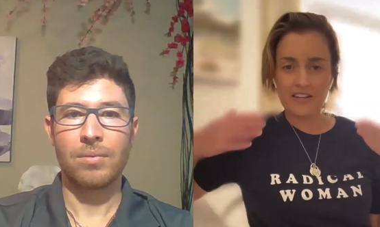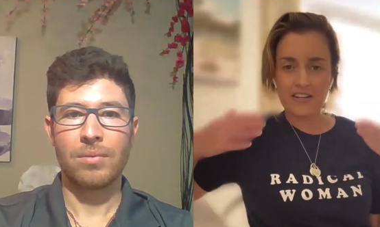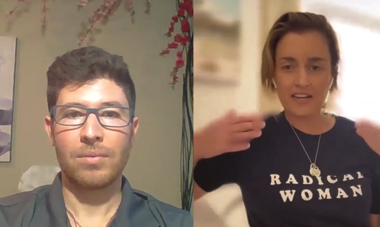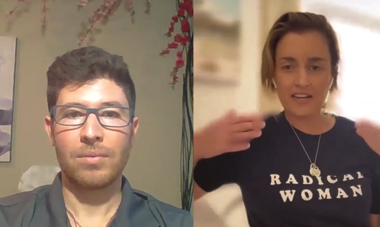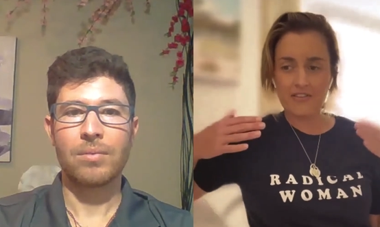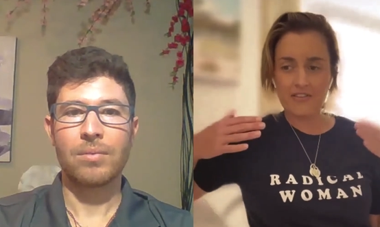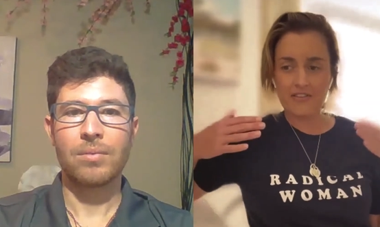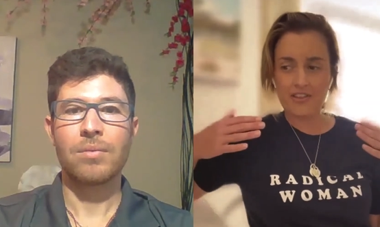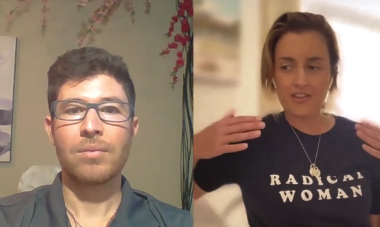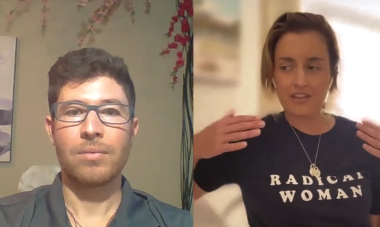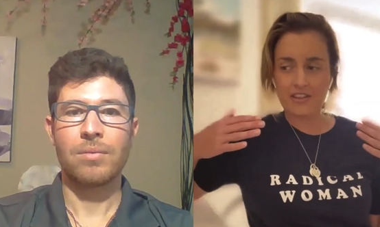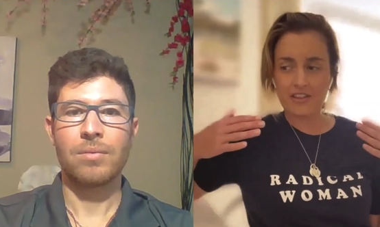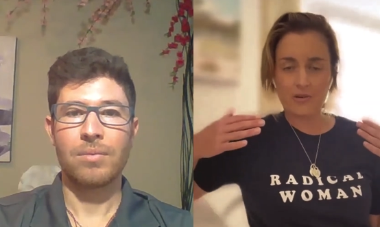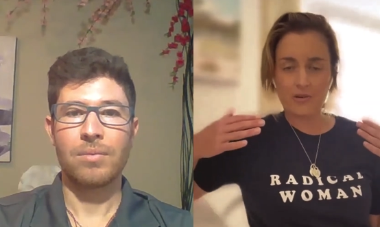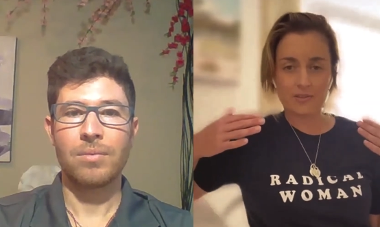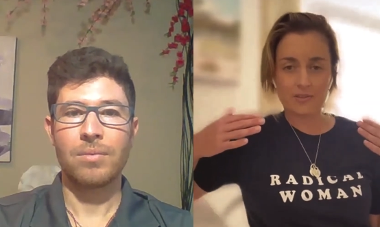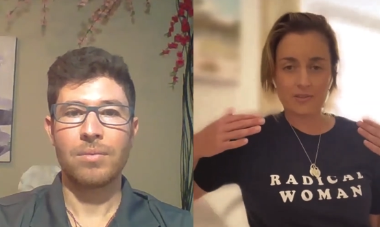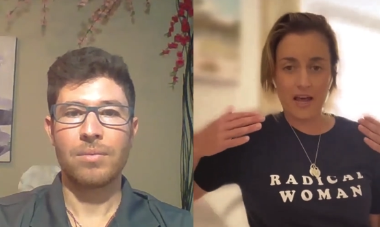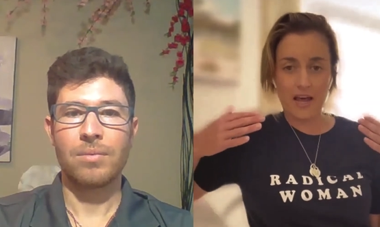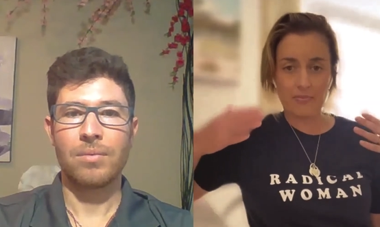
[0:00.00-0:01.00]
Speaker 1: and everything
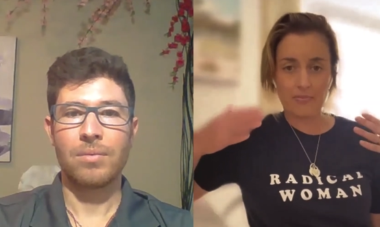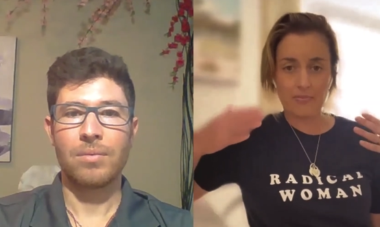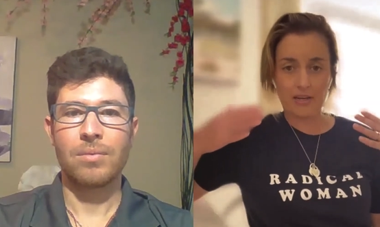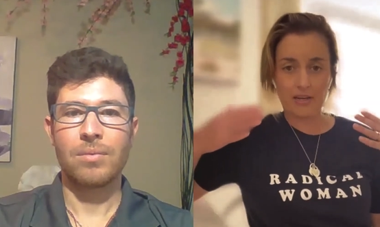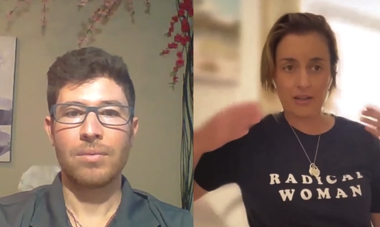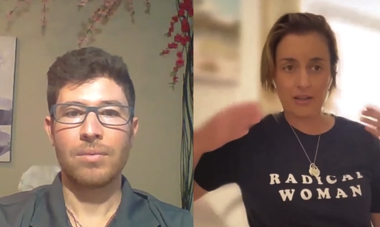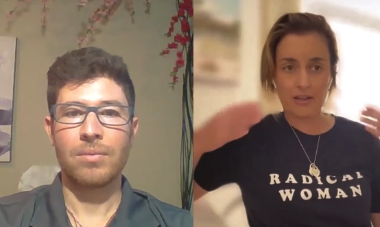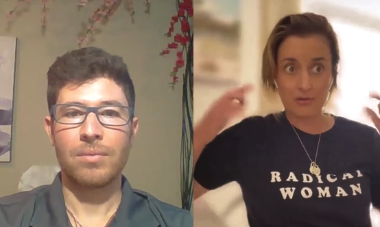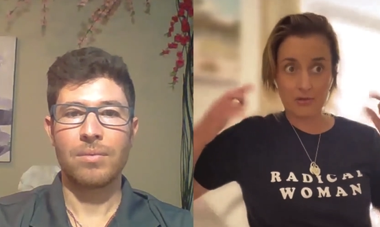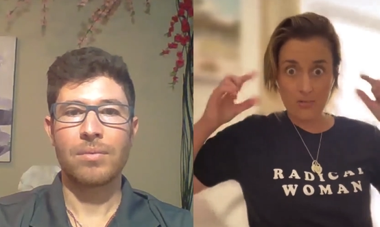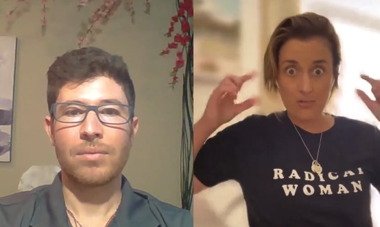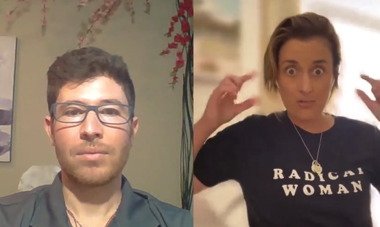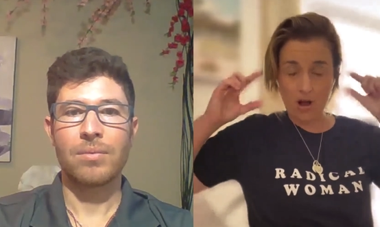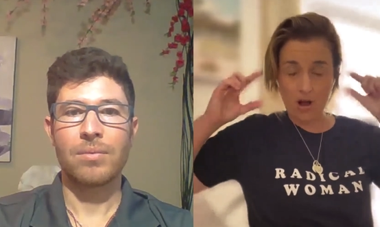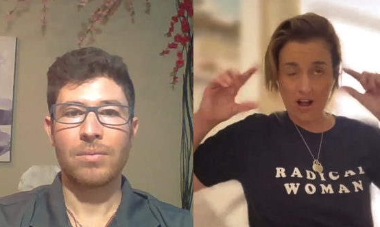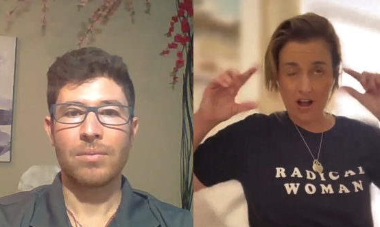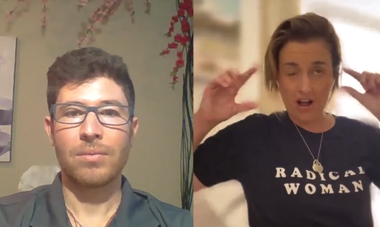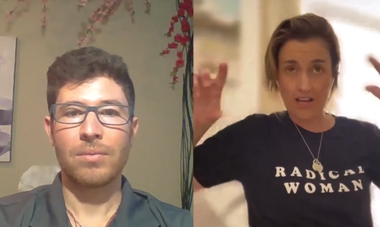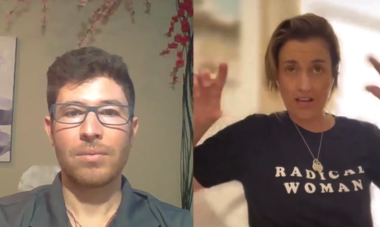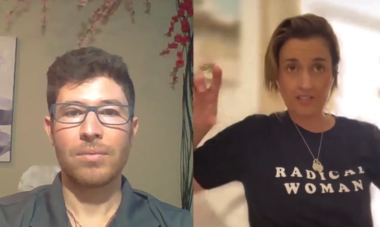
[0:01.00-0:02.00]
that was happening through
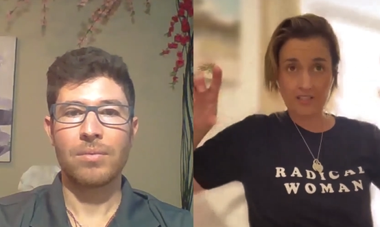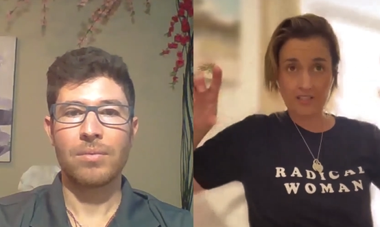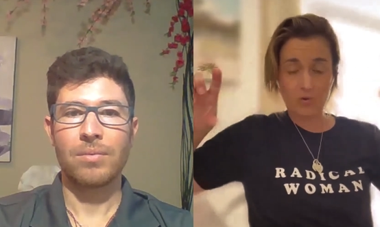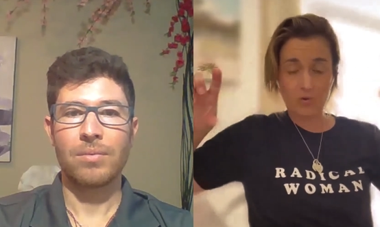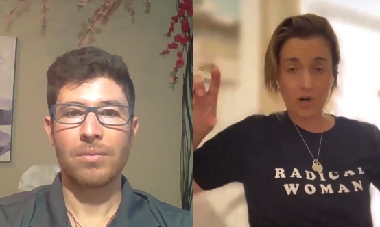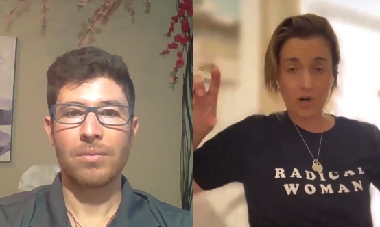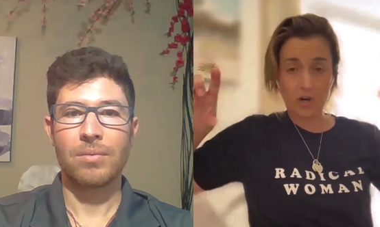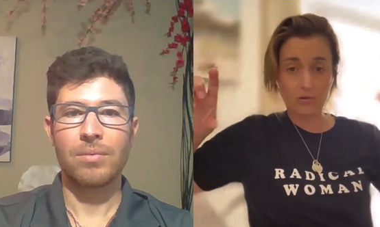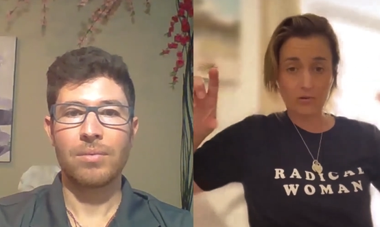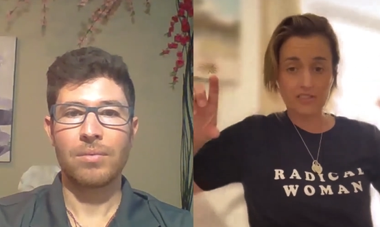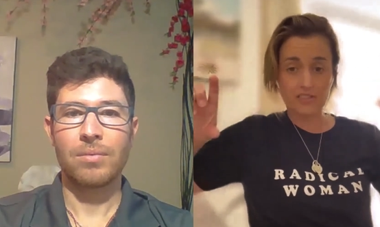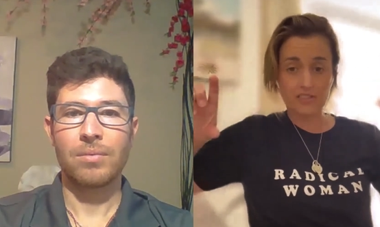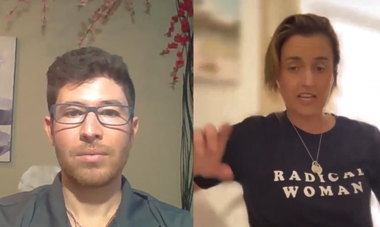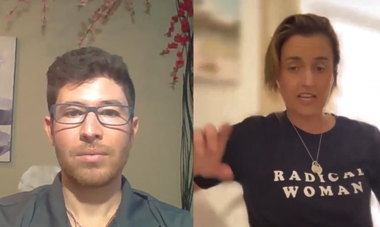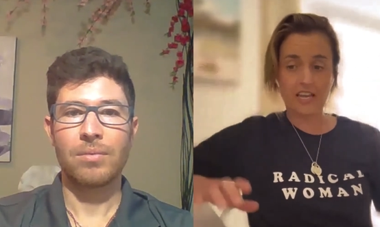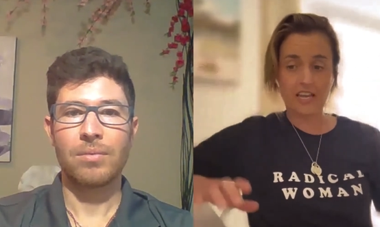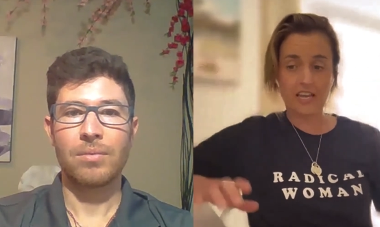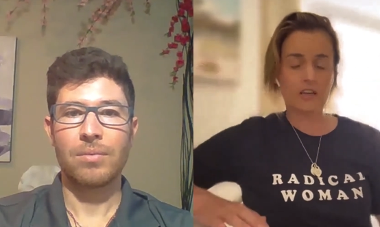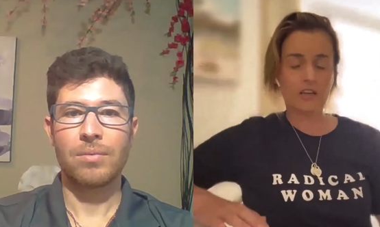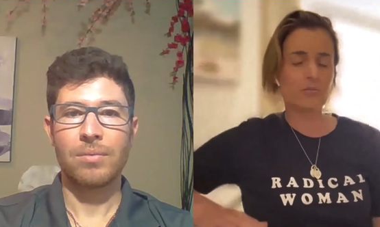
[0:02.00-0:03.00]
my eyes and what I was
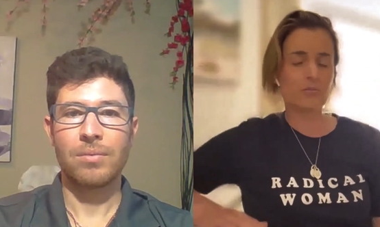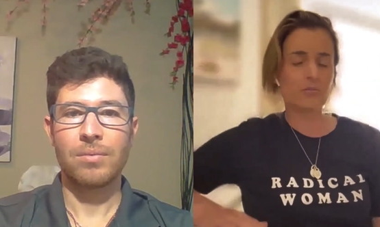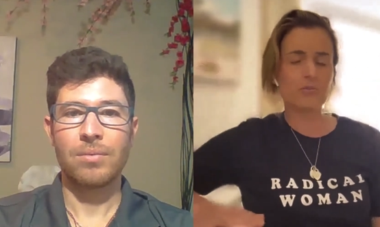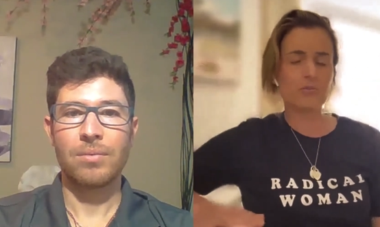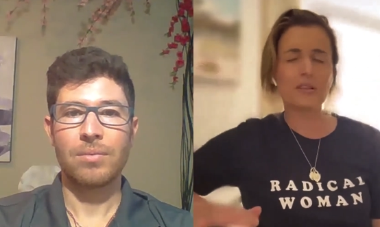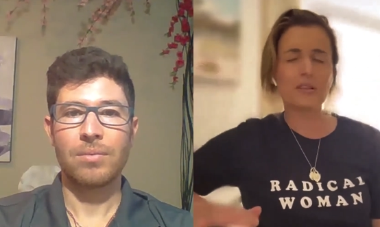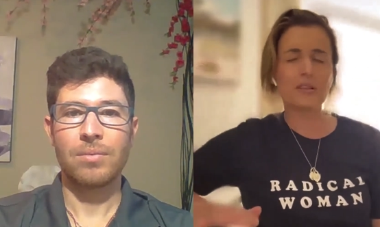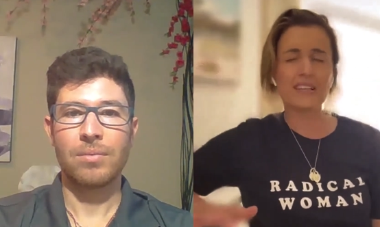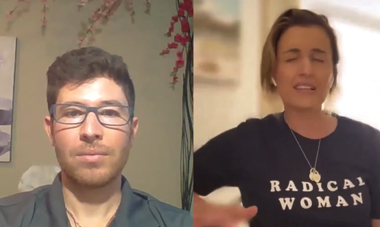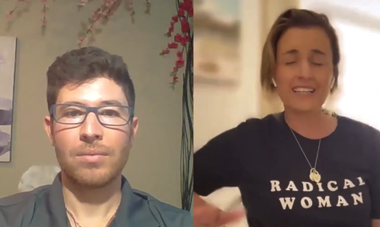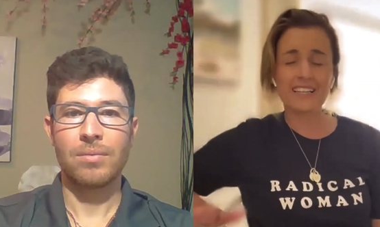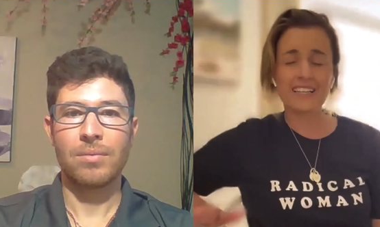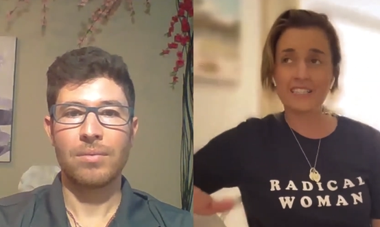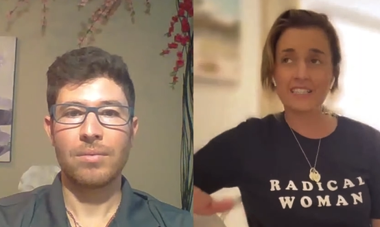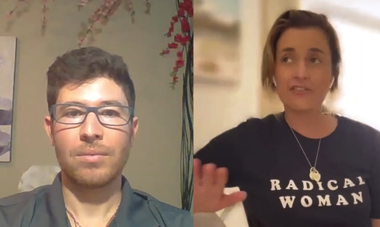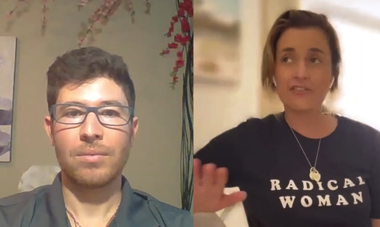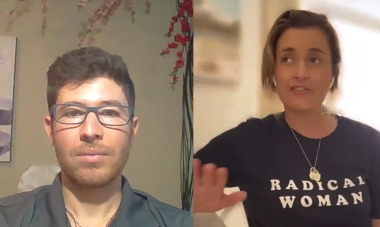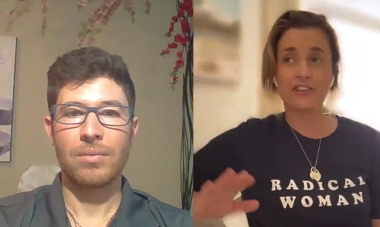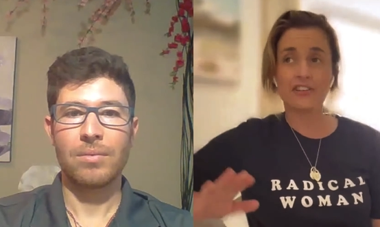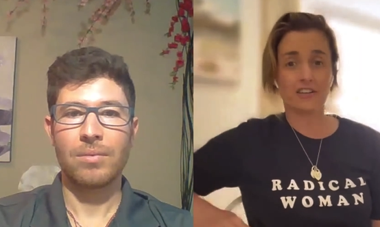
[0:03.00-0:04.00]
seeing completely
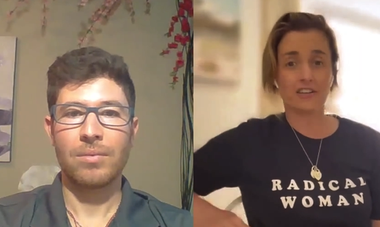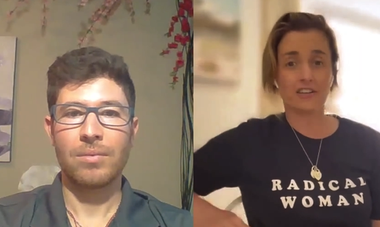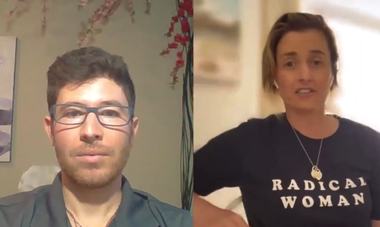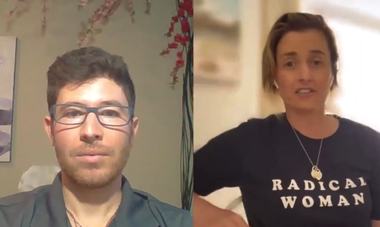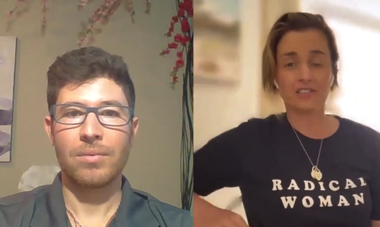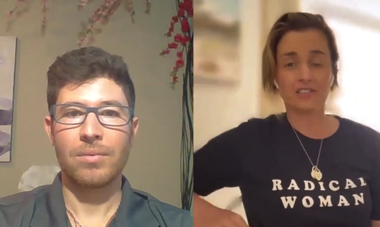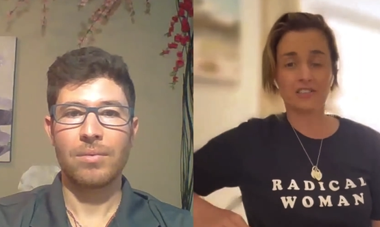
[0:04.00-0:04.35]
different.